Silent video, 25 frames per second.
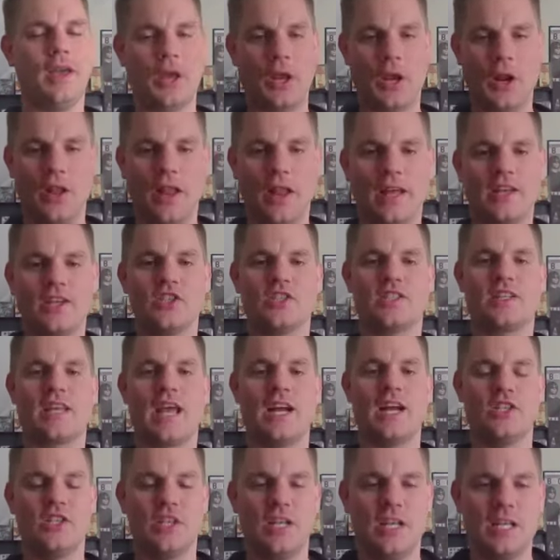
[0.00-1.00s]
You know, like just
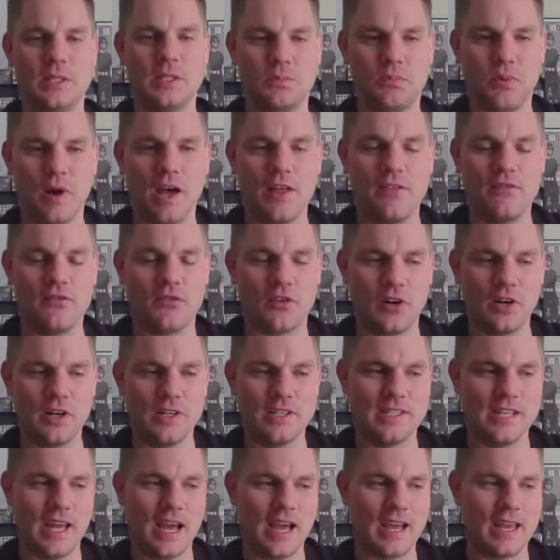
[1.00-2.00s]
catch his breath for
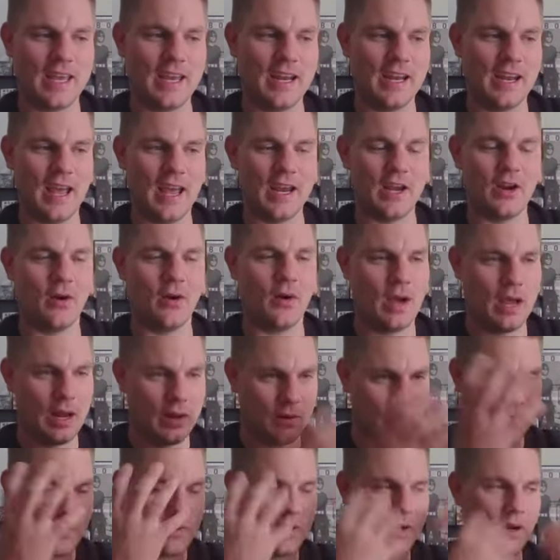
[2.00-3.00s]
a second, yeah. you know,
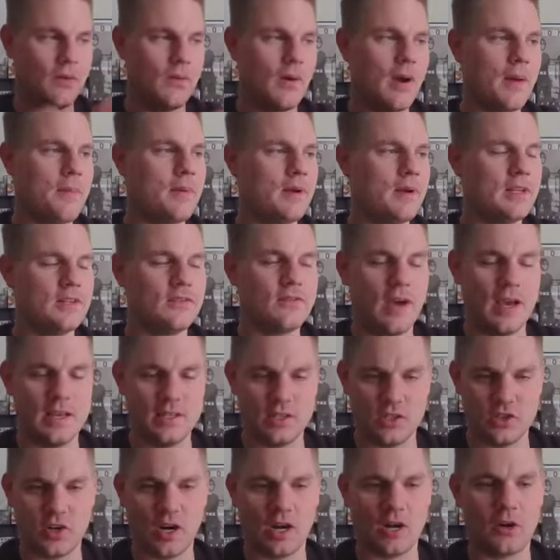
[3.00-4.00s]
and you know, wiping in his
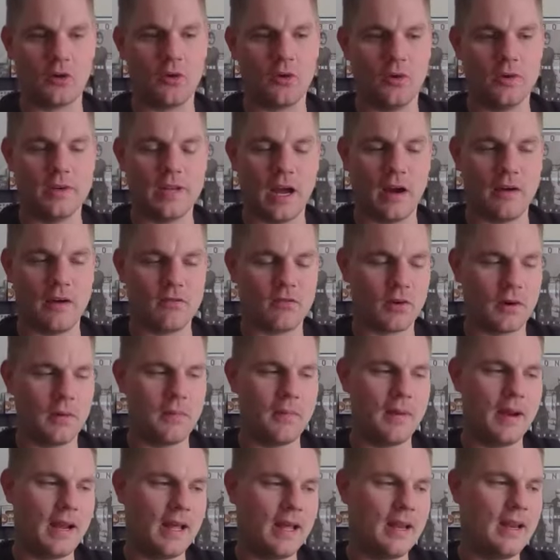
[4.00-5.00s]
face and trying to cool down for
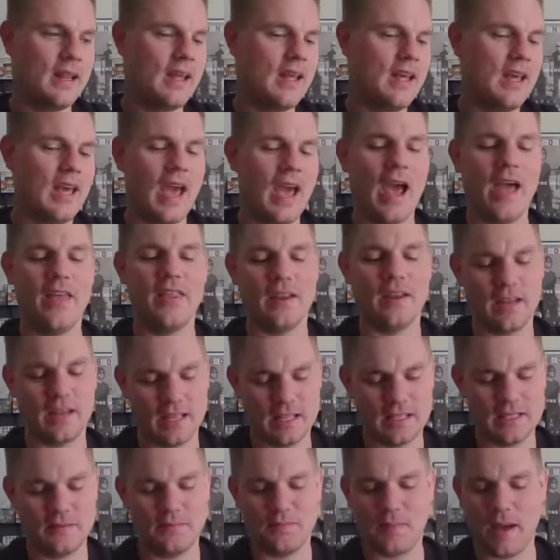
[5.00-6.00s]
a minute, and then
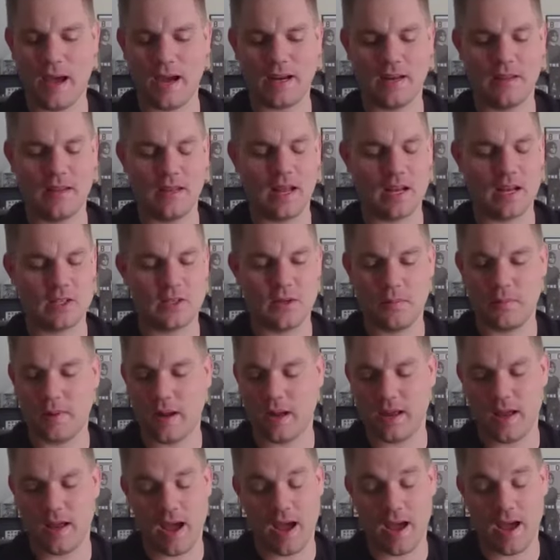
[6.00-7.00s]
gets back into the next one.
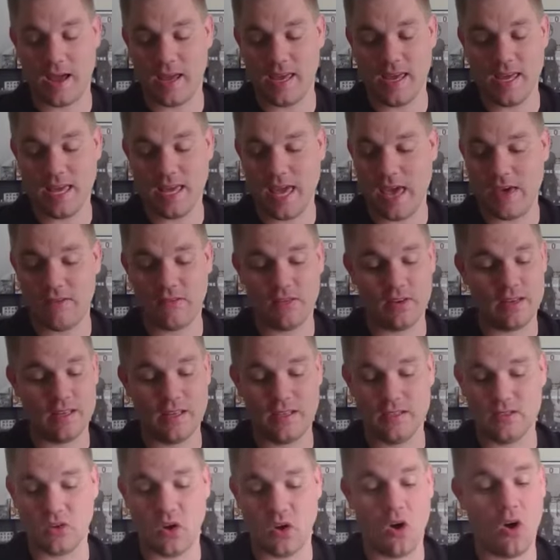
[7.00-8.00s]
But I, I, he gave it
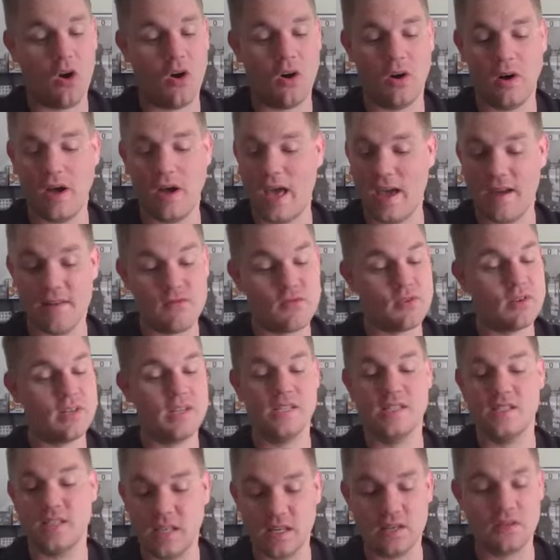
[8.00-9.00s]
his all
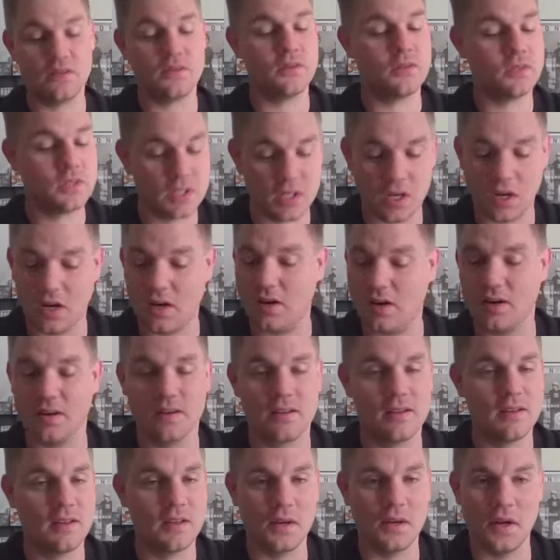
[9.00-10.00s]
every single,
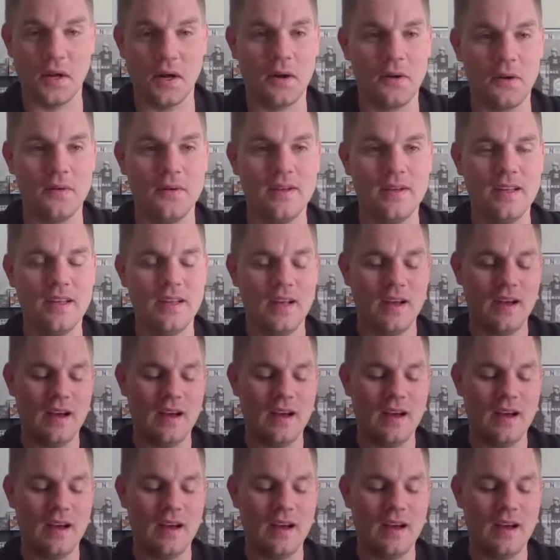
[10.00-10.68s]
you know.